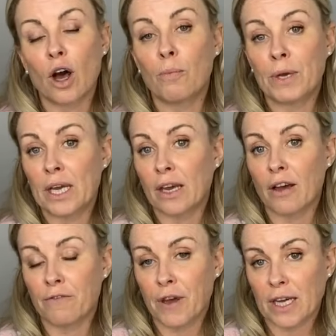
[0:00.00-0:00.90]
are being
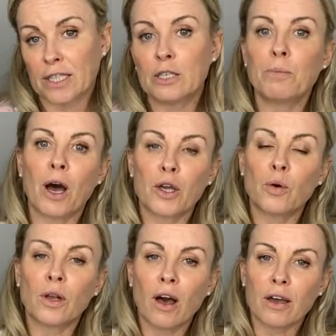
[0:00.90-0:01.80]
affected by
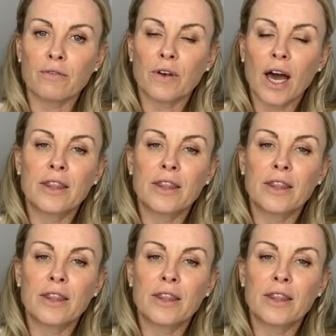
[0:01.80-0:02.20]
your life,